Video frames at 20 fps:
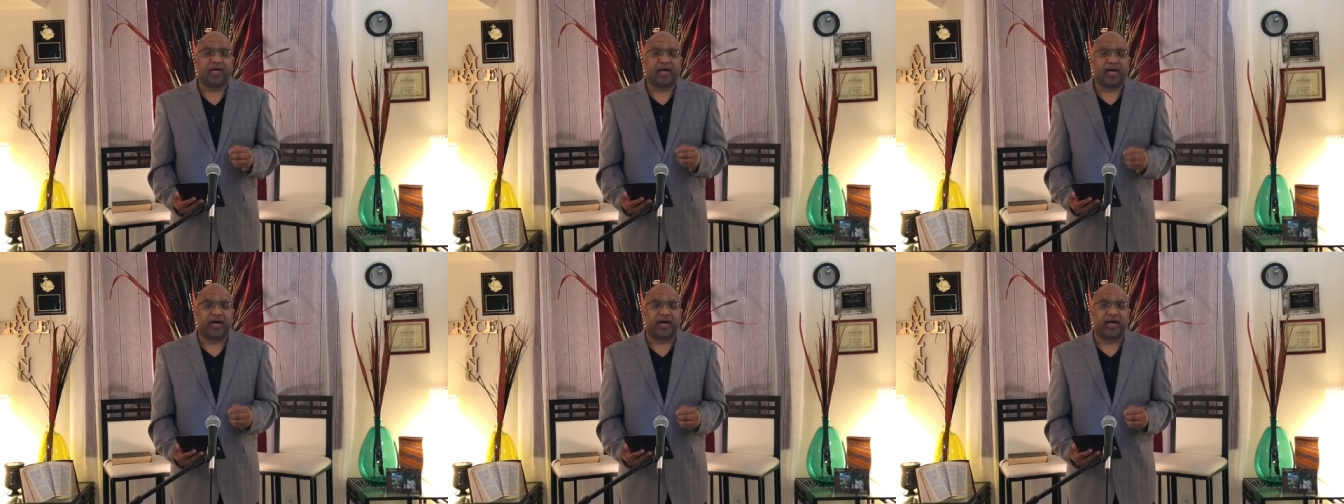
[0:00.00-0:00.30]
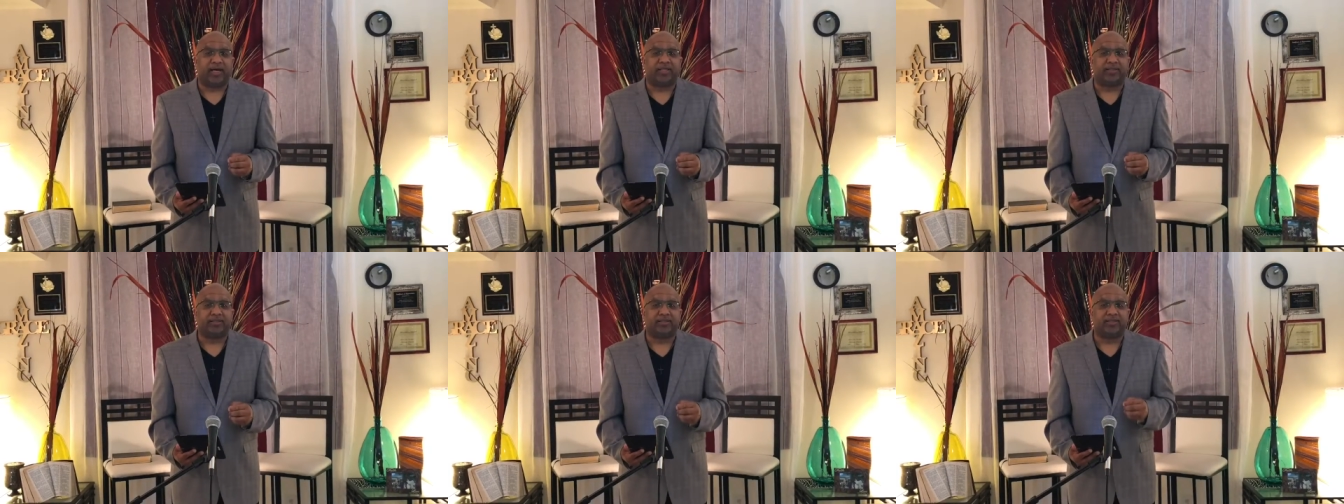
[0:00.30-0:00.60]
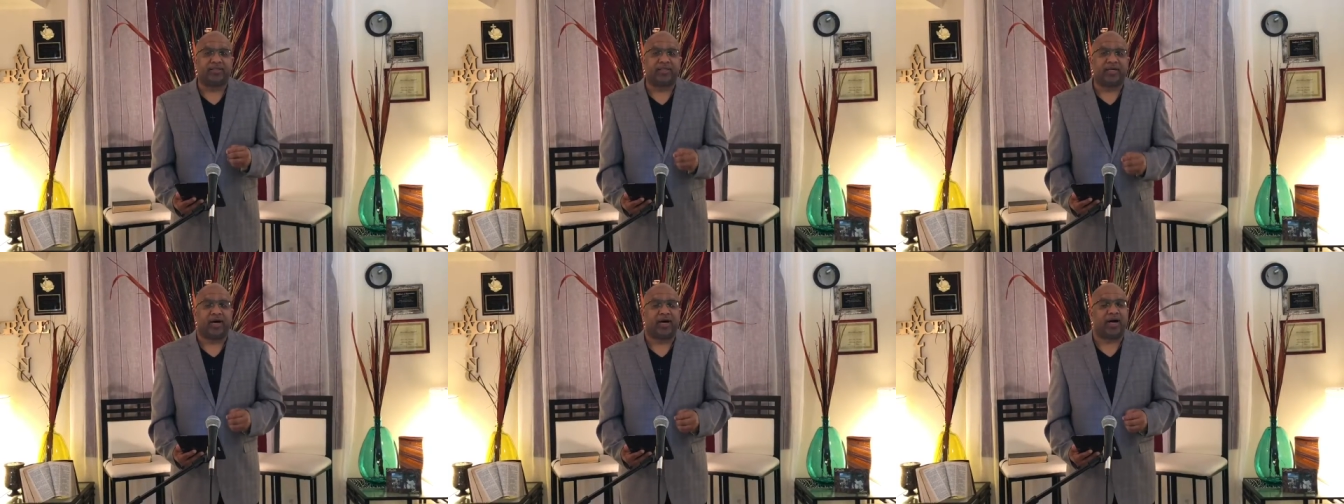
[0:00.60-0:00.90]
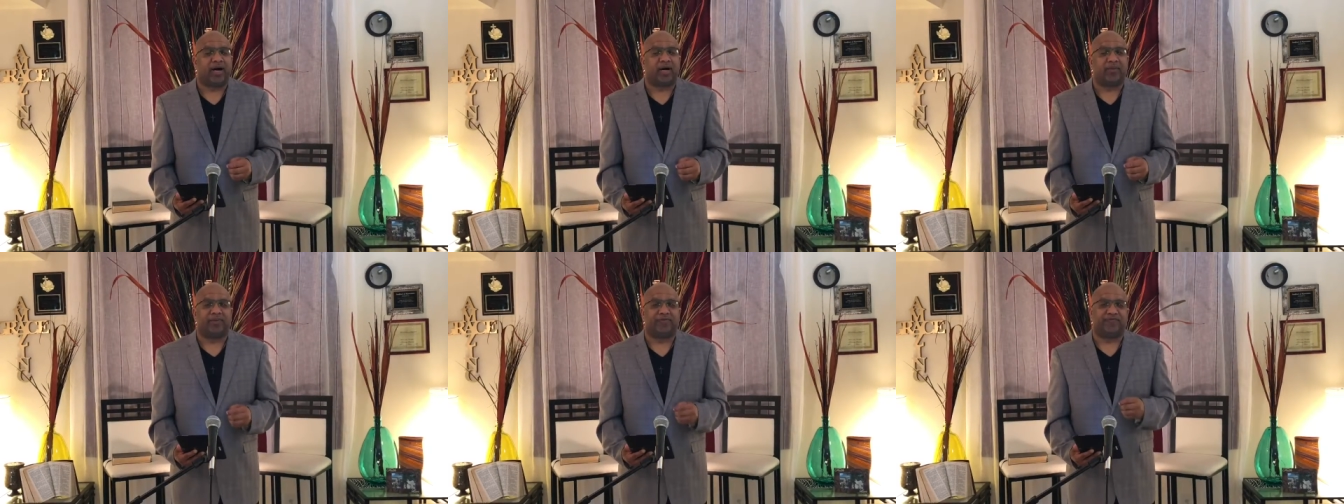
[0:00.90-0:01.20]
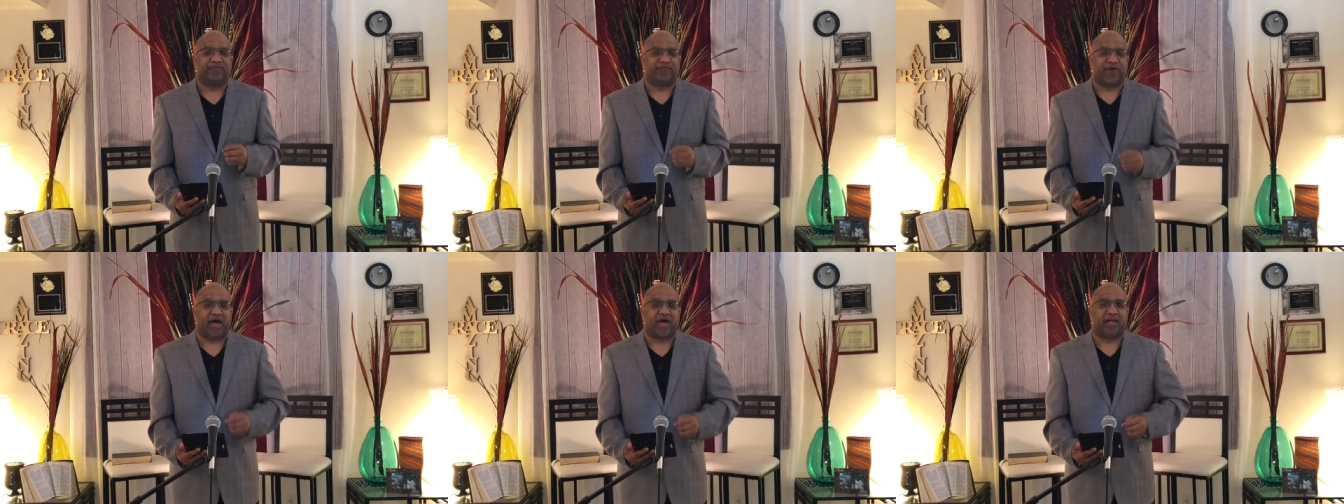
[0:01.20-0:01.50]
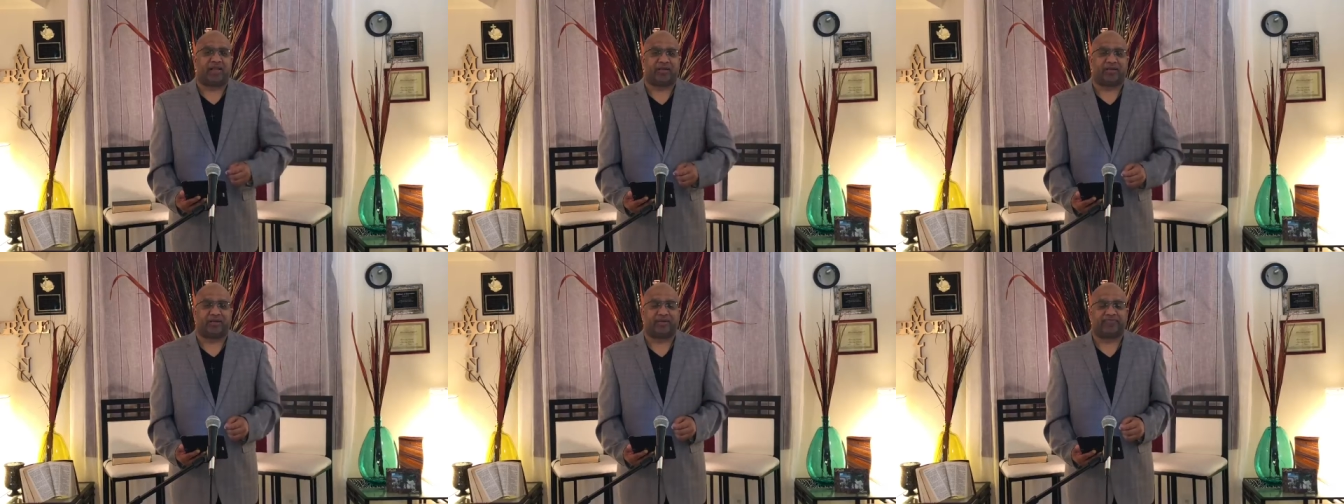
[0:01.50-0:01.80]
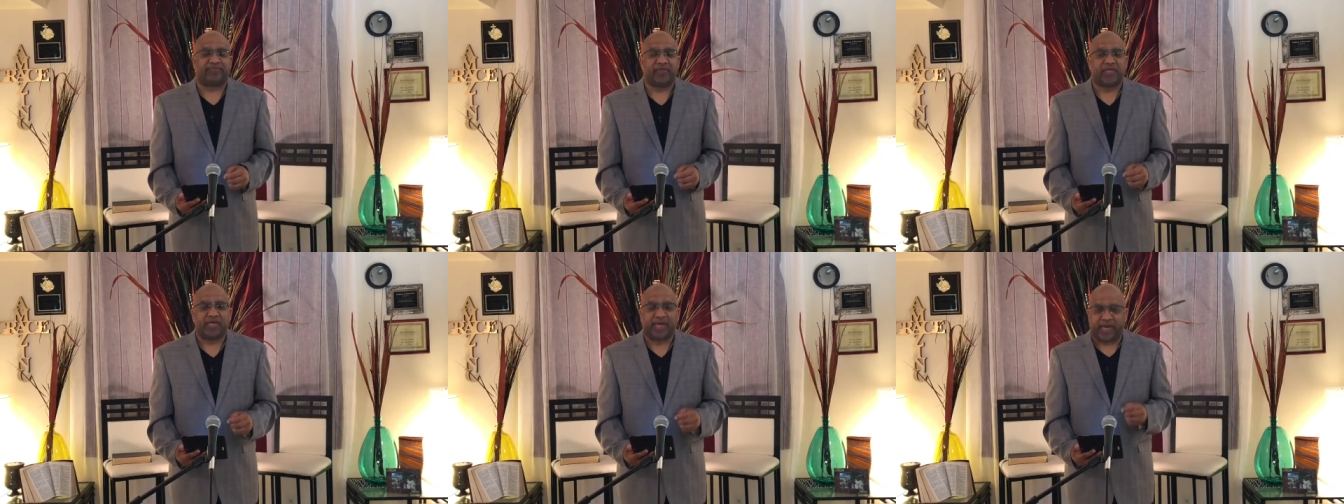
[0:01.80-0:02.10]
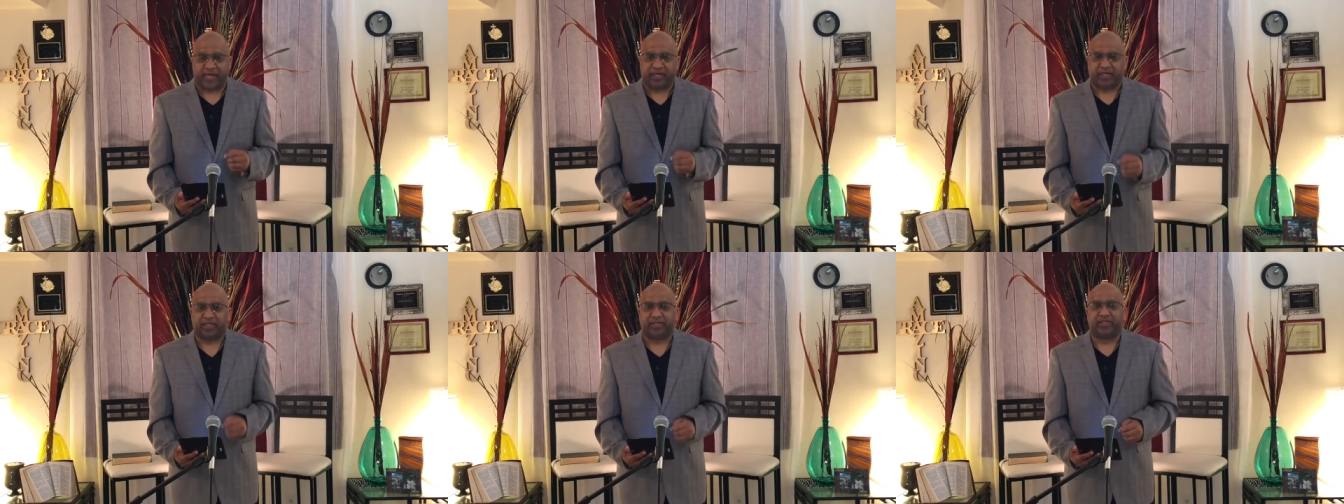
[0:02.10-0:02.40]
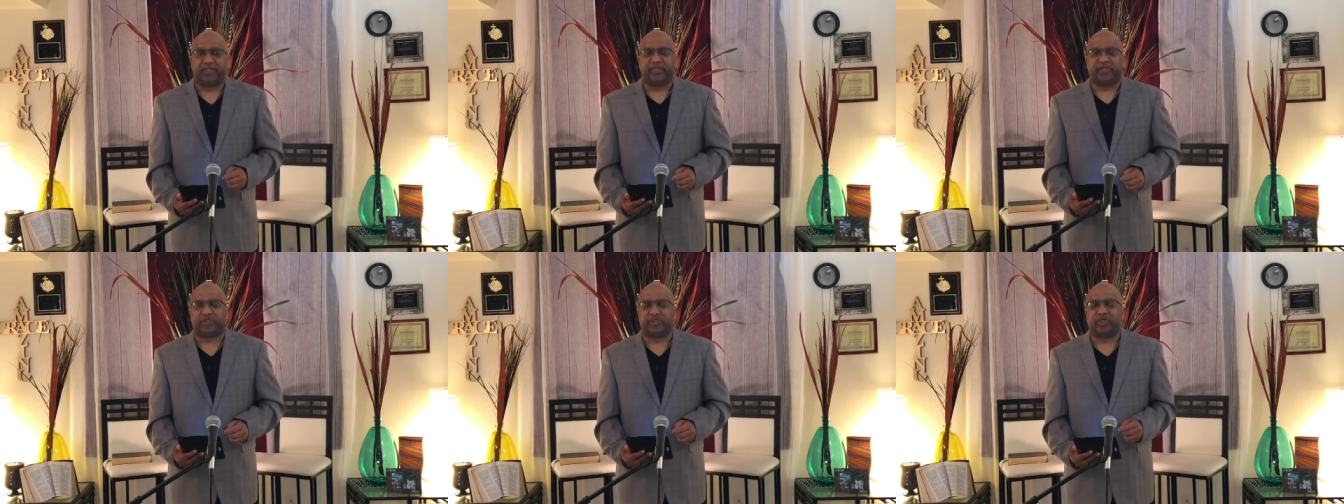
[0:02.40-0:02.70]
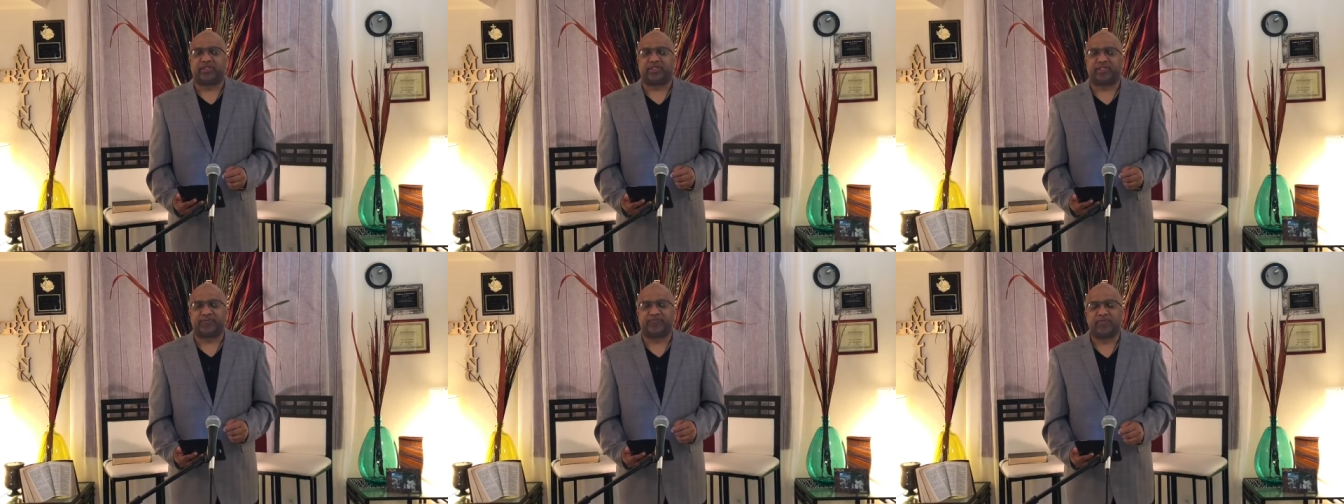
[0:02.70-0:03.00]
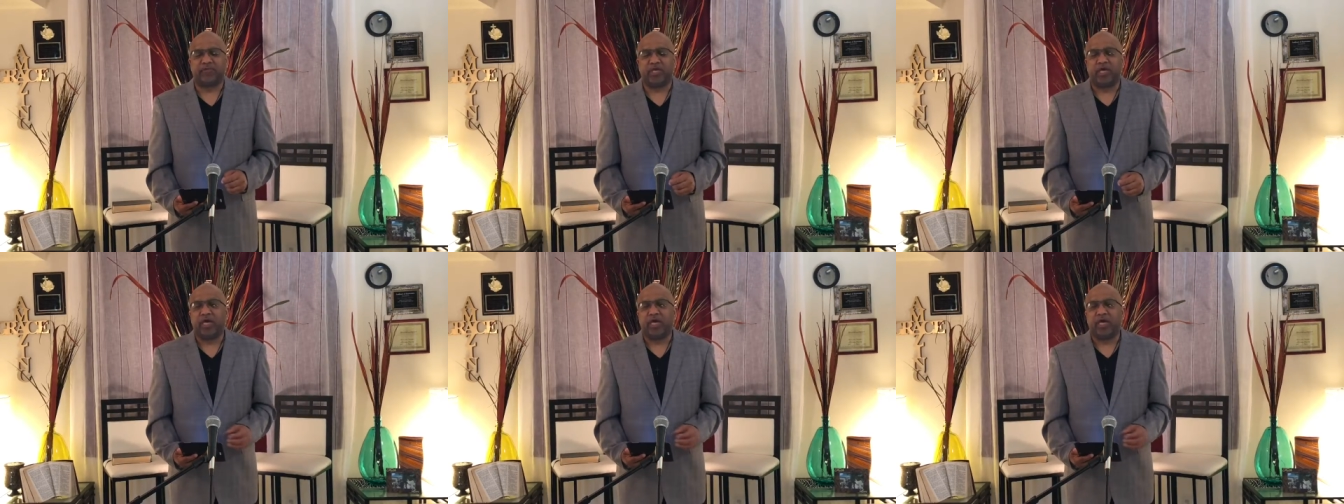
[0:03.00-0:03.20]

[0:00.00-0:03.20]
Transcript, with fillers: Uncommon Valor and Allegiance.